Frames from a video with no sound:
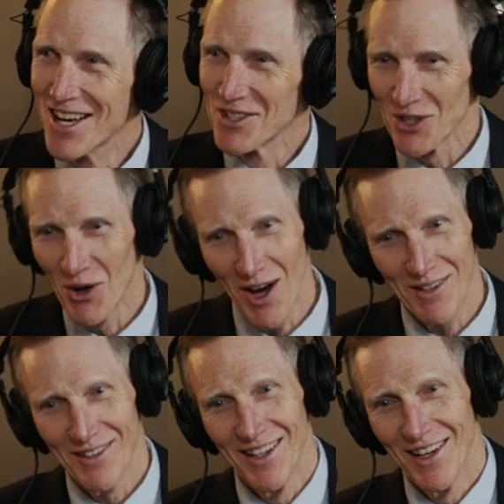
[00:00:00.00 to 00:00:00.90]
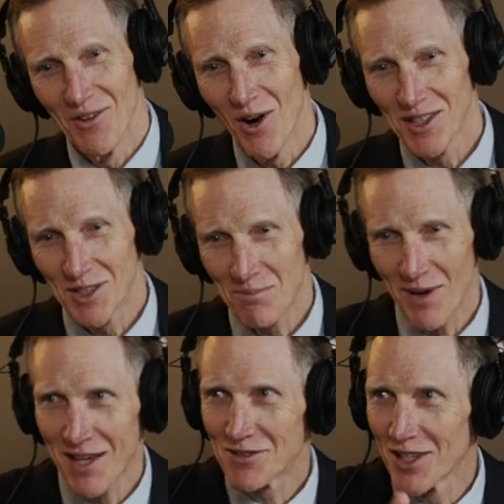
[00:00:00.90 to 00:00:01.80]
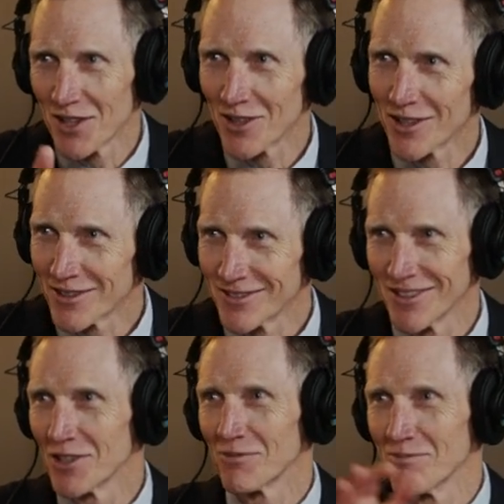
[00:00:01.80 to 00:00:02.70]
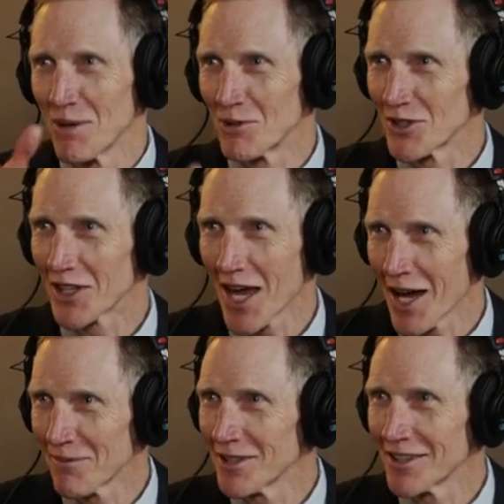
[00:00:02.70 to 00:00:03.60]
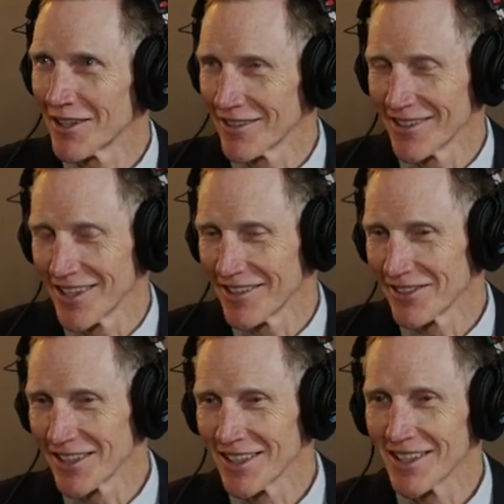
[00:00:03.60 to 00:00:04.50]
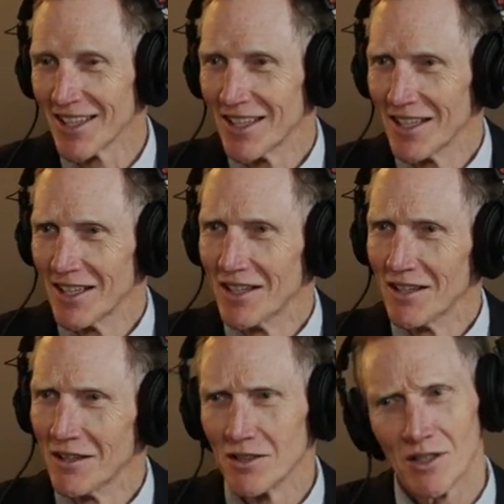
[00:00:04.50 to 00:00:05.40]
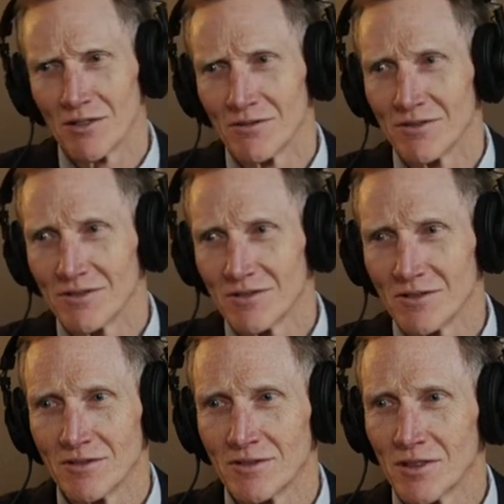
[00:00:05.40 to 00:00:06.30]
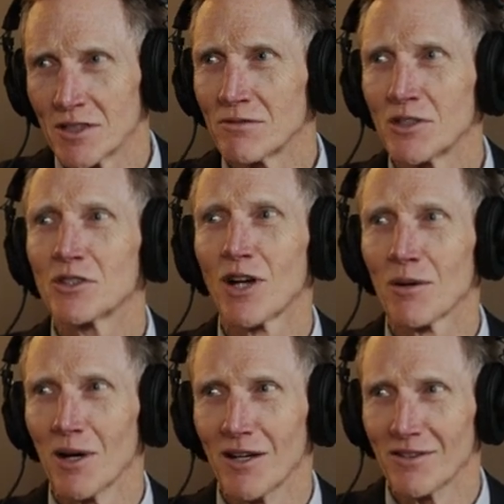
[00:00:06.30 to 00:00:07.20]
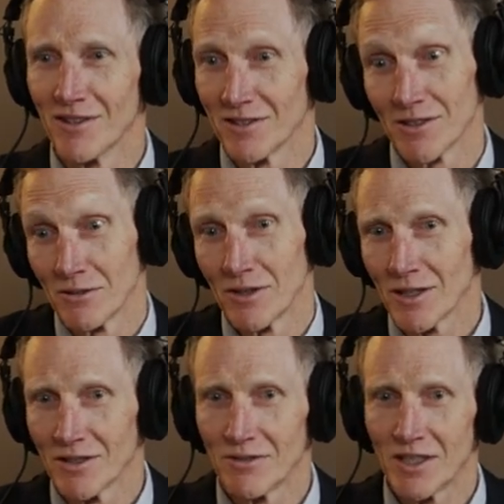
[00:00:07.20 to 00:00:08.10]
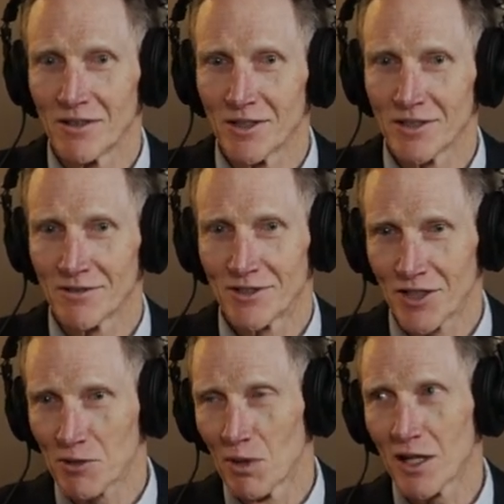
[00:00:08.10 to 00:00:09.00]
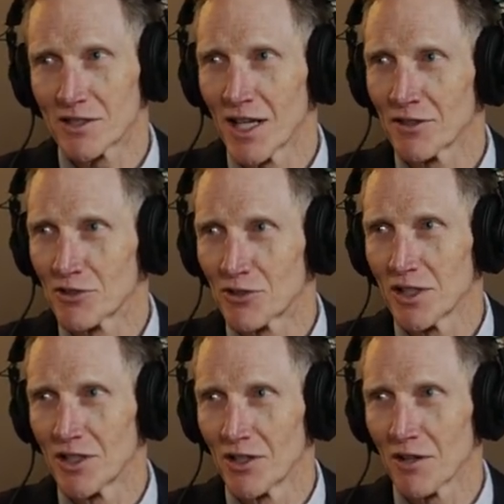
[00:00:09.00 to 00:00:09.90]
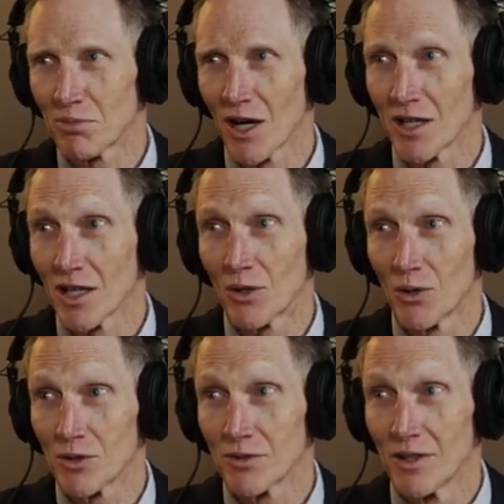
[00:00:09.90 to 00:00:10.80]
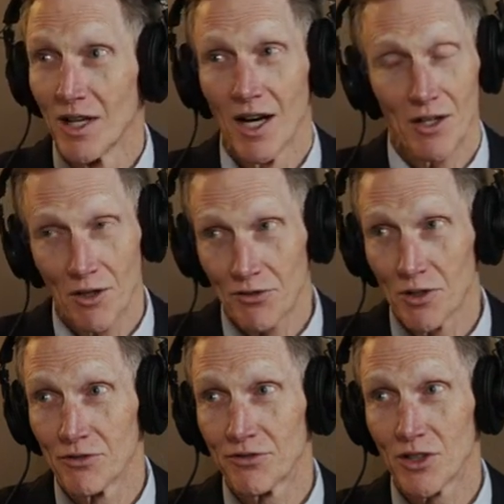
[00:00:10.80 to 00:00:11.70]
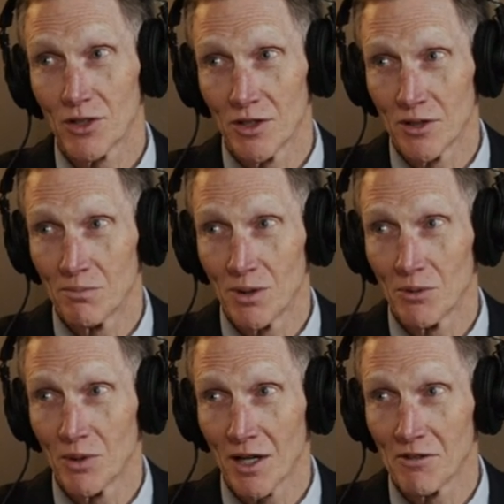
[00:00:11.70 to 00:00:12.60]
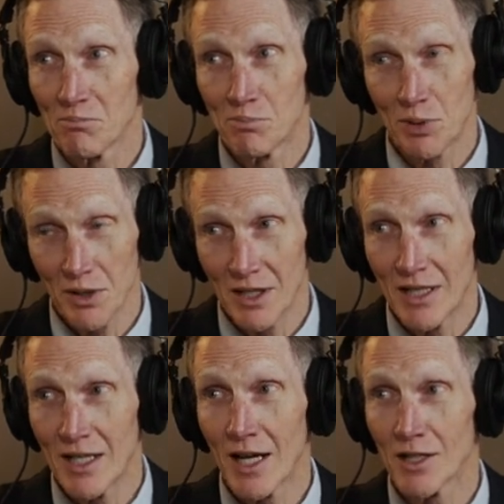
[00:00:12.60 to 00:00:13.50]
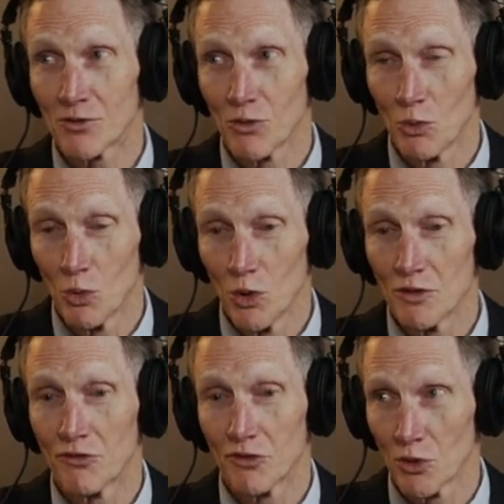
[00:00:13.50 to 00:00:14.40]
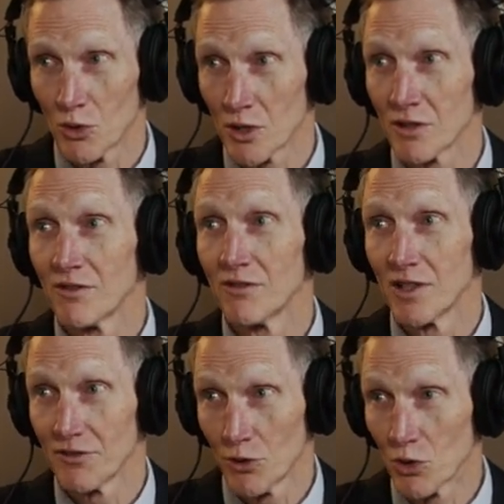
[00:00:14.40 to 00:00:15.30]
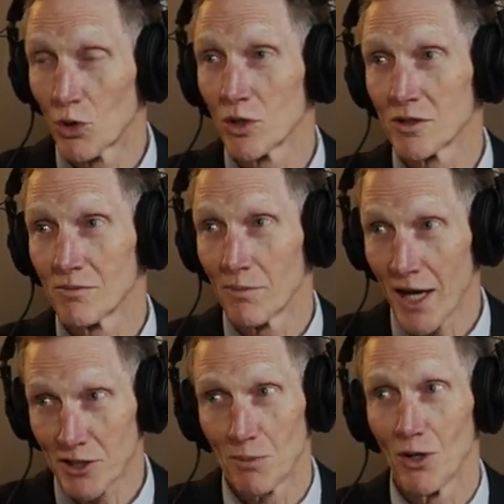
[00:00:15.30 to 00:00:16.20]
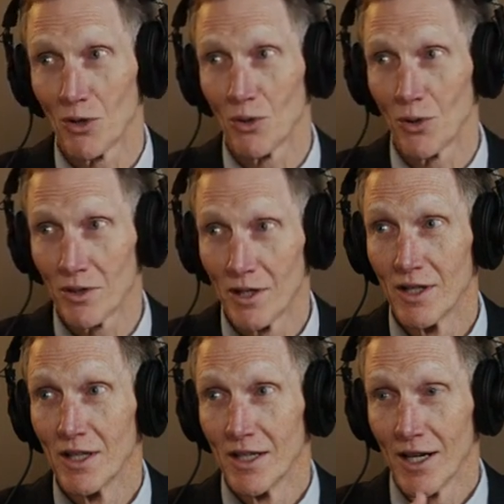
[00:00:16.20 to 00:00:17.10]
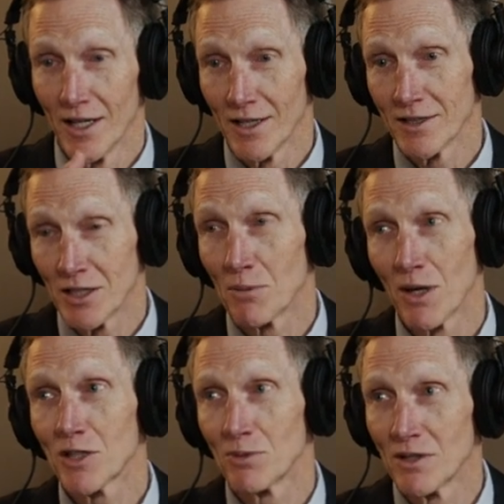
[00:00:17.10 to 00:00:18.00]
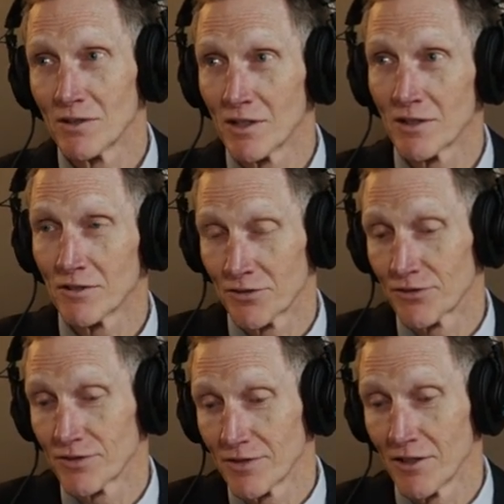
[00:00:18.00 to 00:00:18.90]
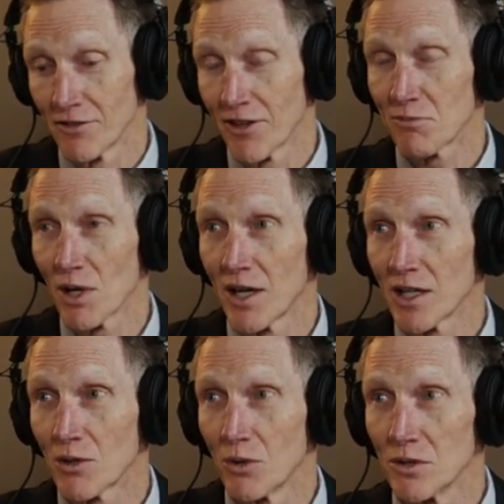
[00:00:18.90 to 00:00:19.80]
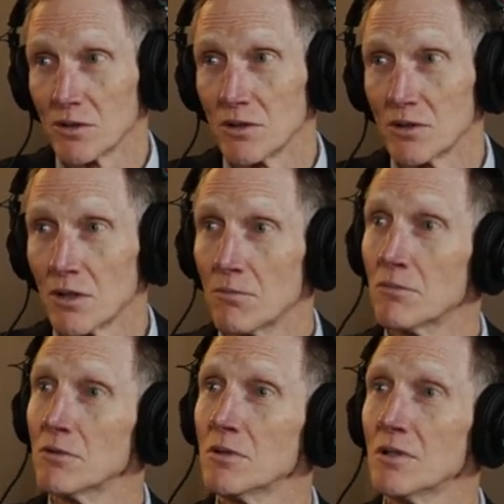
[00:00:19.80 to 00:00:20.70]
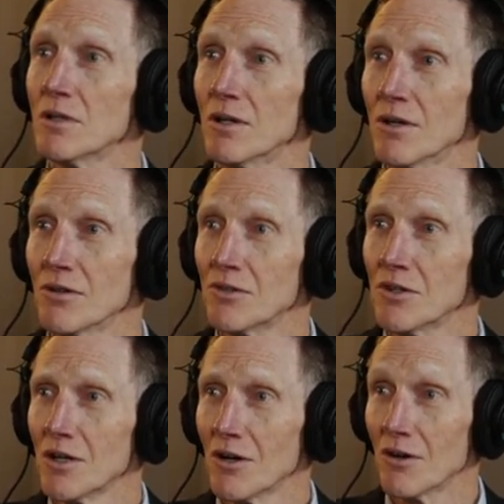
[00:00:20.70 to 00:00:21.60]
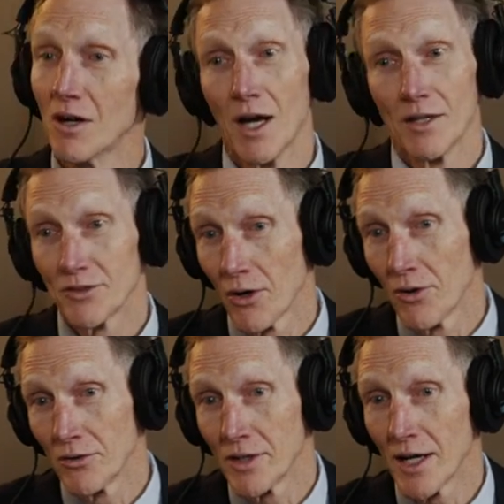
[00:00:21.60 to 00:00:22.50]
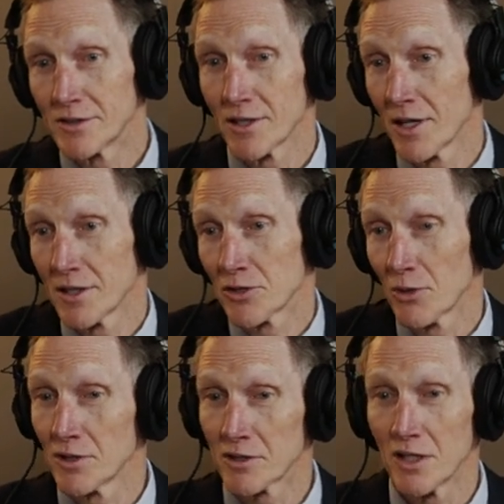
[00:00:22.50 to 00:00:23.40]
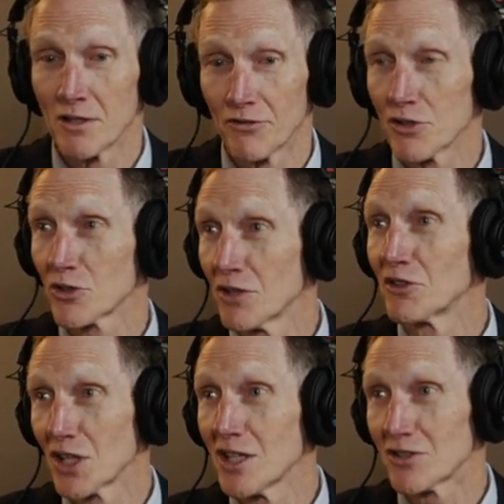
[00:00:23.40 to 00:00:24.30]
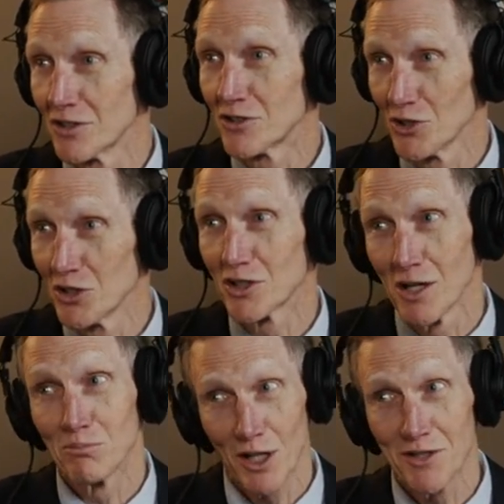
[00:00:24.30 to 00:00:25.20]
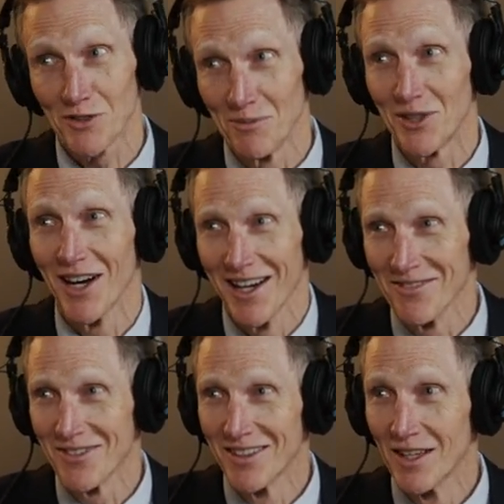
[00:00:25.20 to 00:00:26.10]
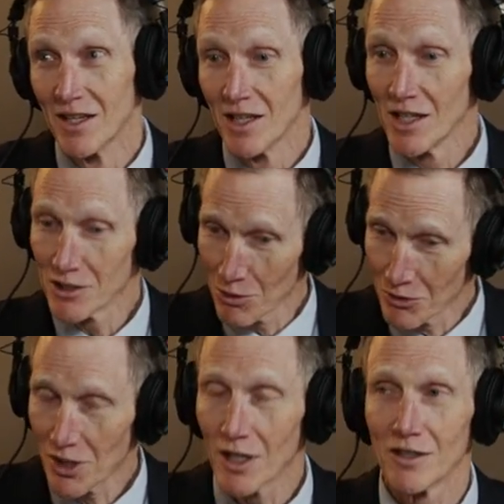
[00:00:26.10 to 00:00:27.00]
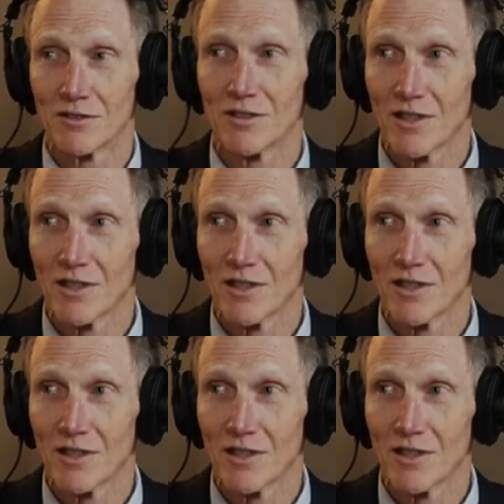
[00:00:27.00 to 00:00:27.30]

So I walked up past the other, you know, members of the cabinet and everything, and he said, "What? What are you talking about?" And I said, "Well, you know, we're six blocks down the street here at F B I headquarters. I don't know if you've heard, but we have a pretty nice wood floor." Full court basketball court uh, in the basement of, of F B I headquarters. He said, "Oh, no." So I said, "I just want to extend an official invitation to you to come play sometime." He said, "Well, thanks.